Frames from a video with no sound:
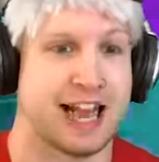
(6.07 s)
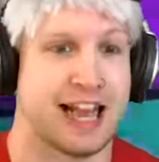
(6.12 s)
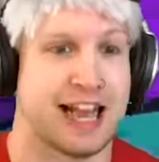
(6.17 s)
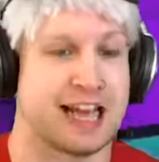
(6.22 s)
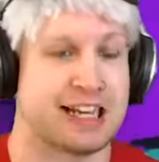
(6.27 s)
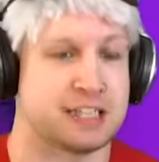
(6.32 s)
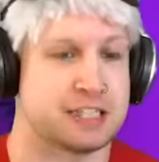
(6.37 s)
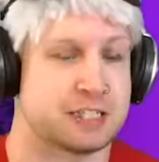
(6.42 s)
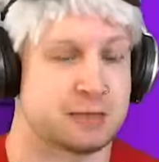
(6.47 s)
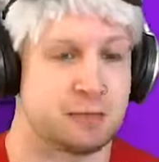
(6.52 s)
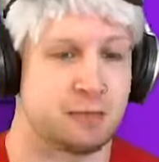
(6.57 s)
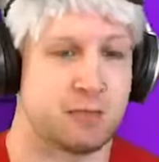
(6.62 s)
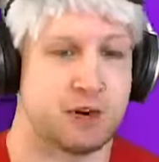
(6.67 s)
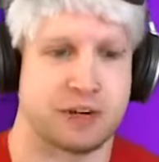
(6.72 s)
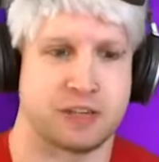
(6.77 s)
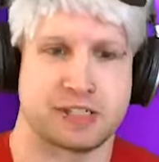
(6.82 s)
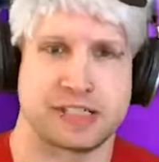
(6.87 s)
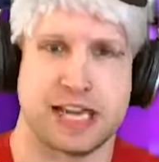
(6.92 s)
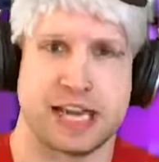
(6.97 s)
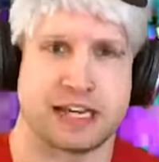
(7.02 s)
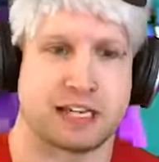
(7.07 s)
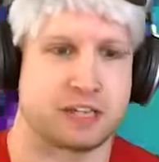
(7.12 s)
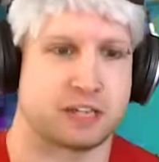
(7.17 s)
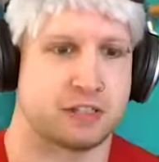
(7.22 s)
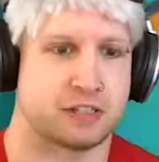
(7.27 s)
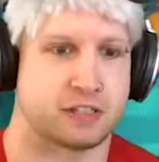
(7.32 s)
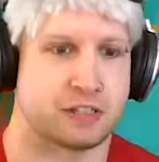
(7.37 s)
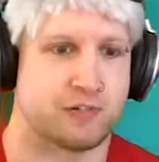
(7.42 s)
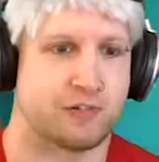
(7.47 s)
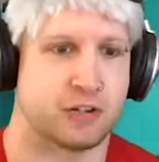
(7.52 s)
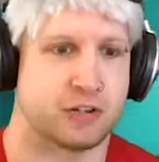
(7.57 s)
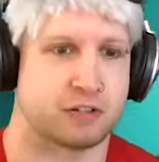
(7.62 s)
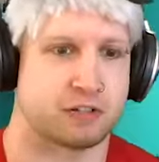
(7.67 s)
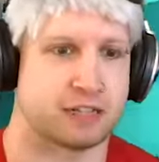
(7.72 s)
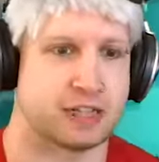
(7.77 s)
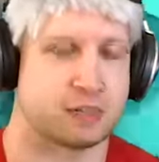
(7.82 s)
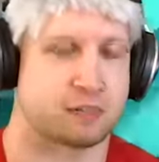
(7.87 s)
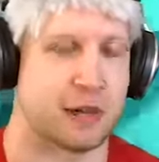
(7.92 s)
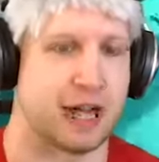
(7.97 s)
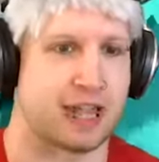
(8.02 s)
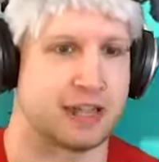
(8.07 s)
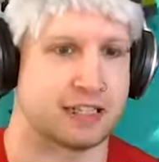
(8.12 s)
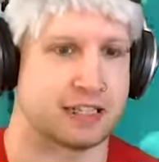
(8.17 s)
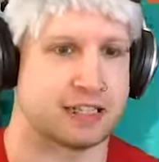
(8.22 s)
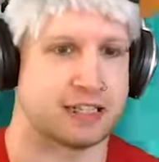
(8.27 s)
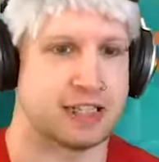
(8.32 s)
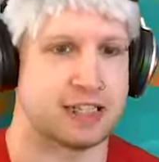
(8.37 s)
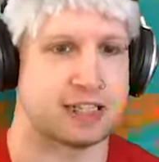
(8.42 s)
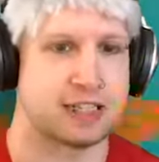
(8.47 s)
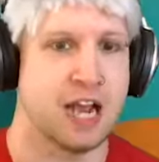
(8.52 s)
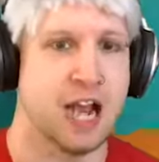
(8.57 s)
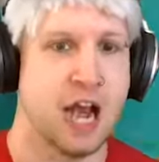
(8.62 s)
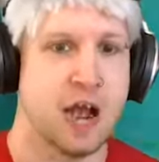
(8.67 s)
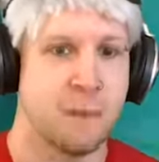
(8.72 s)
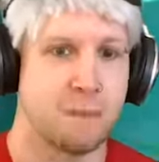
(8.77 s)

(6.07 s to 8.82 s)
I had some weird technical difficulties behind the scenes,